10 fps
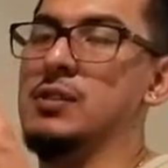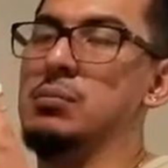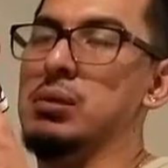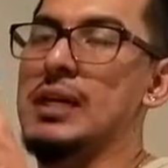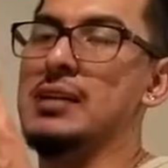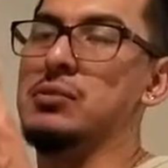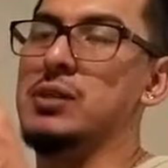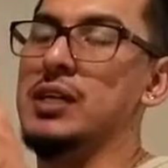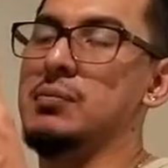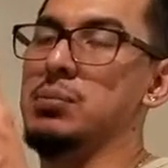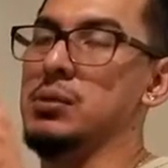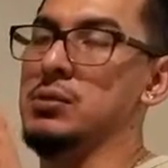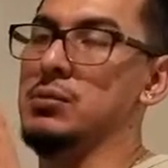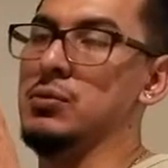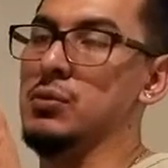Black, red, blue.
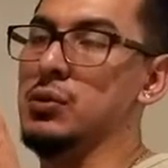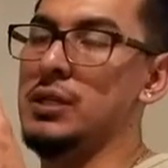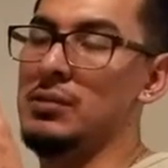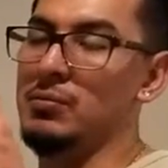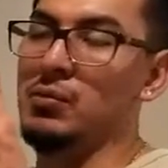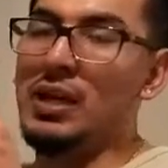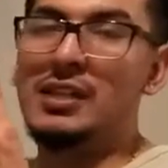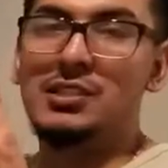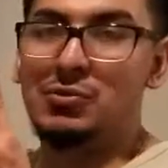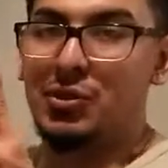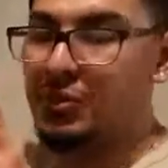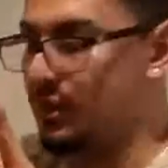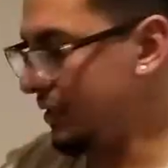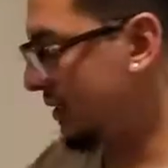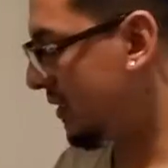Red is 3.
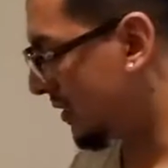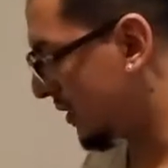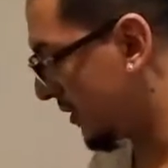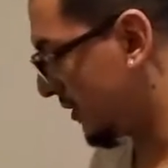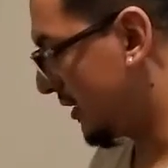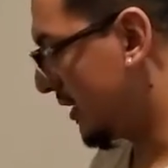There.